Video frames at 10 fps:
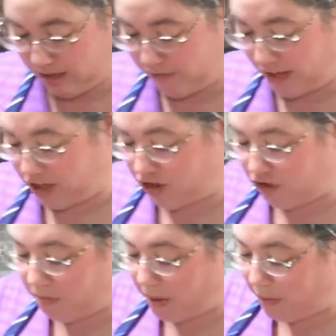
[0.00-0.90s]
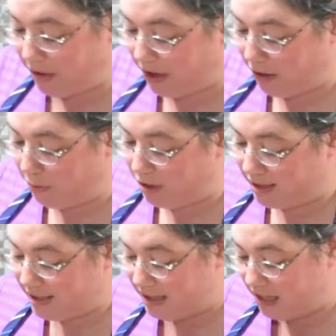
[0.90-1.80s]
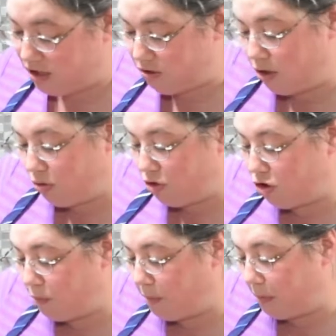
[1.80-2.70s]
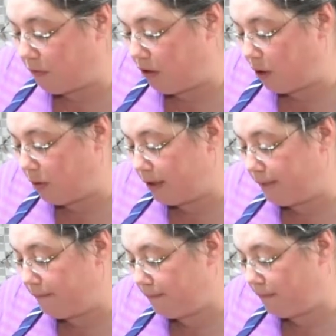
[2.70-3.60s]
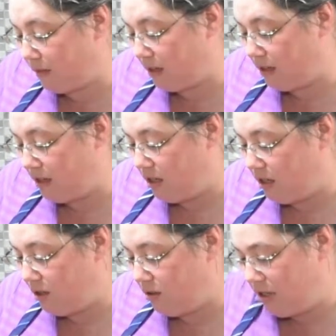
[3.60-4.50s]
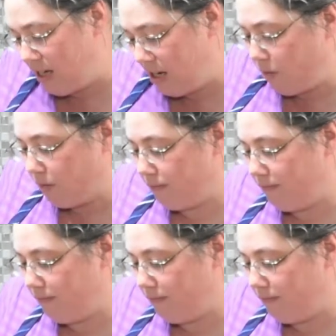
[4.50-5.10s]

If I can just remember how I put these in so I don't scoop them out the wrong way. Woo!